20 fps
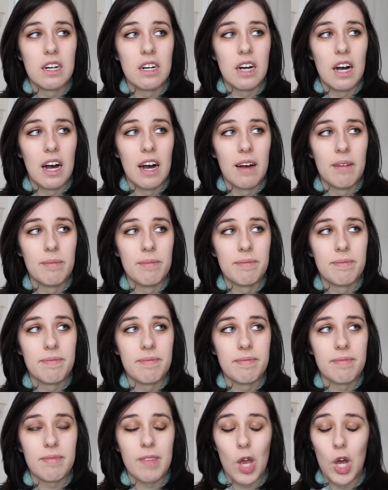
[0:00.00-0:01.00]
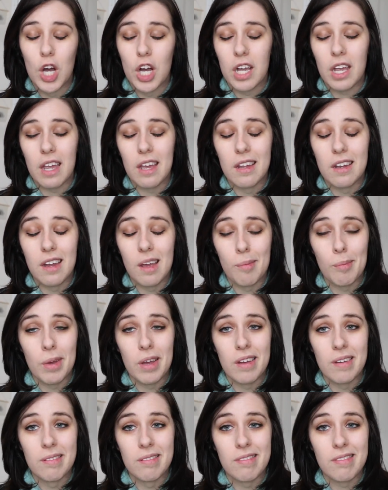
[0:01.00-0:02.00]
Hook and
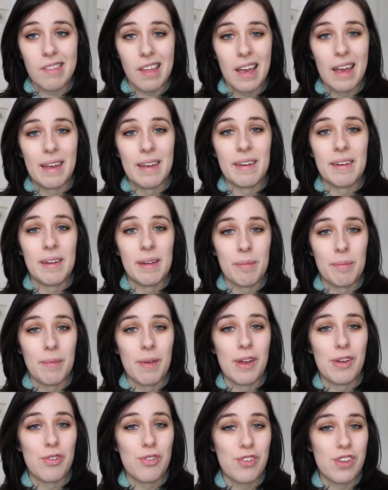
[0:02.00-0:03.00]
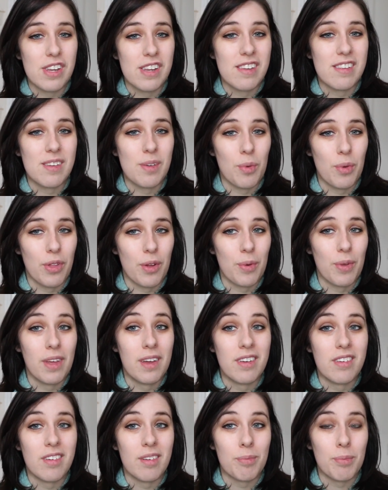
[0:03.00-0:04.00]
Emma. I am interested to see where the
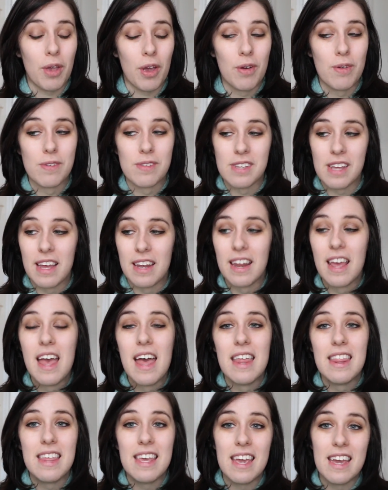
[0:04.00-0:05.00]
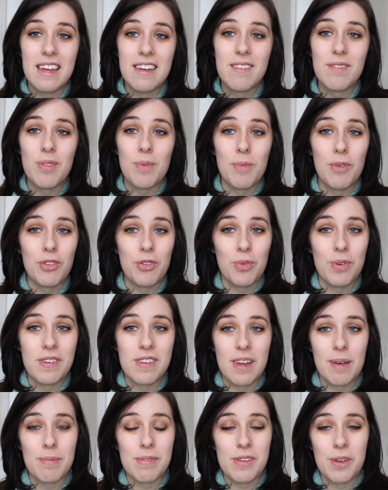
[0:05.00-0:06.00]
relationship goes. And the end of the most
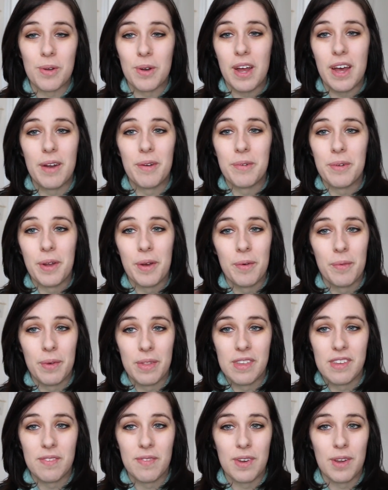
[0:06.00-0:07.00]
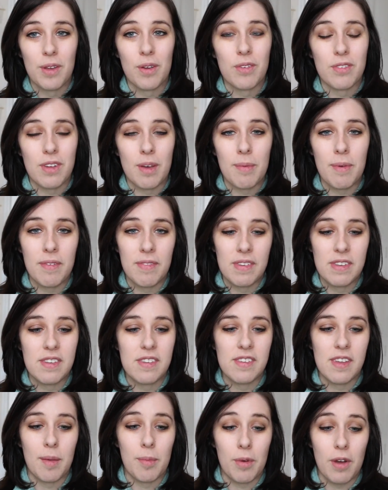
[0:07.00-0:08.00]
recent episode, I don't know when this video goes up, if it's
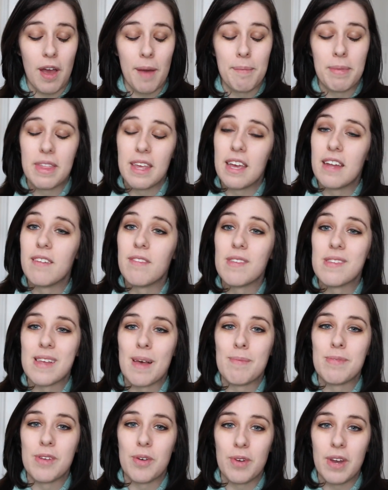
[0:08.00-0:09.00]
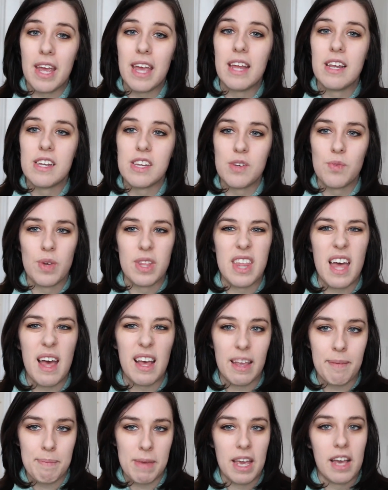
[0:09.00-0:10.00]
the same or not, but the end of this episode ended with
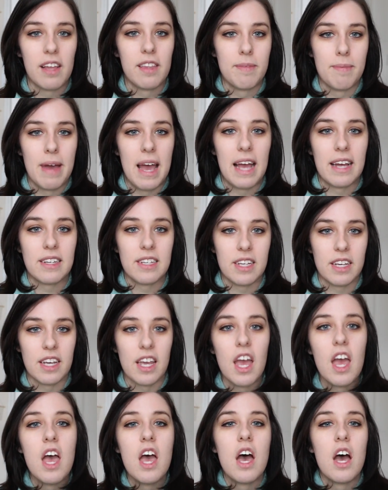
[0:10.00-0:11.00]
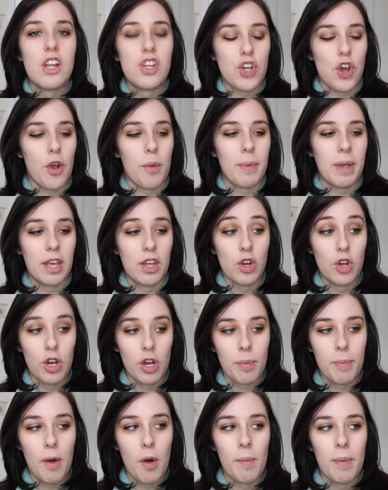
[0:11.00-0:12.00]
that big climactic Charming and
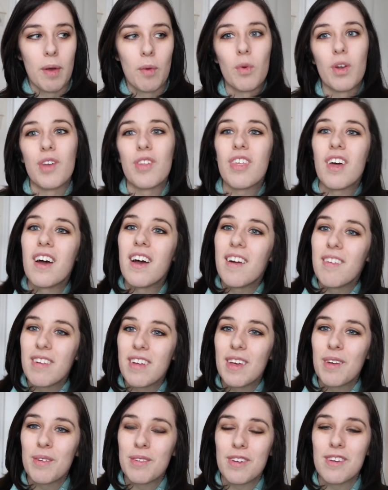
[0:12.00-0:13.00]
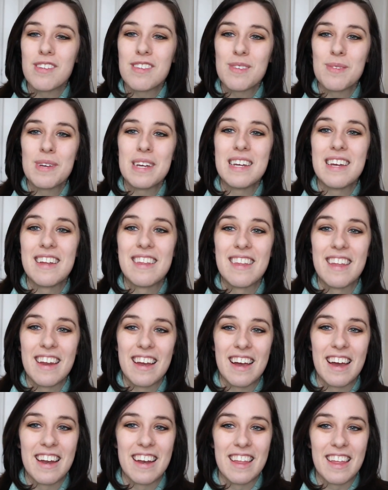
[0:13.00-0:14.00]
Hook moment where you thought everything was all sweet and then
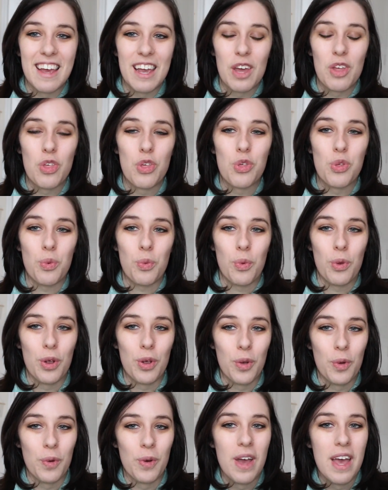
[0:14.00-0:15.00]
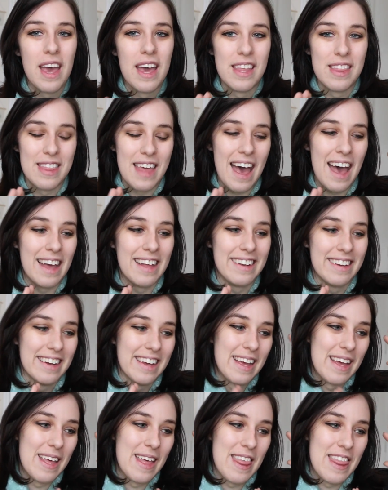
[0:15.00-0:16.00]
it kind of like threw that
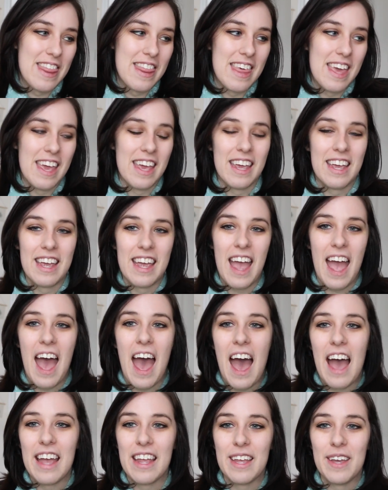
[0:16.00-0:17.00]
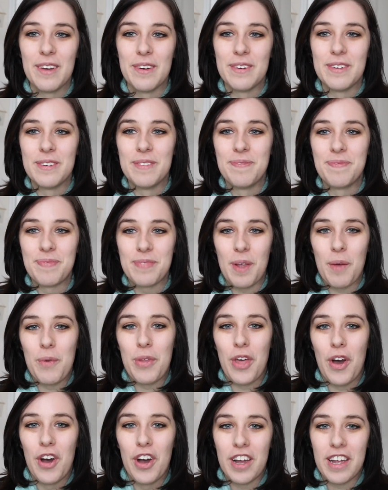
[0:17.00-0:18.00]
thing at you
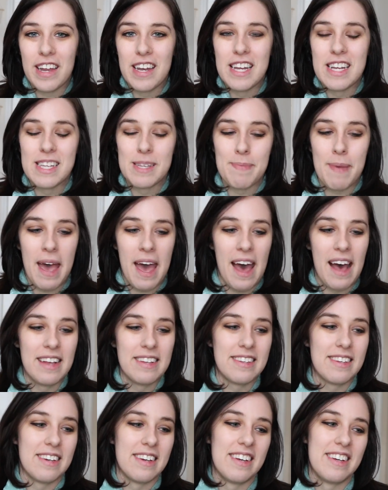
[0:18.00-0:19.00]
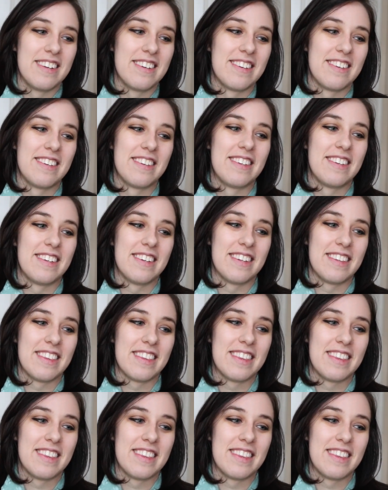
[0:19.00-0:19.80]
with Hook and his past, and I just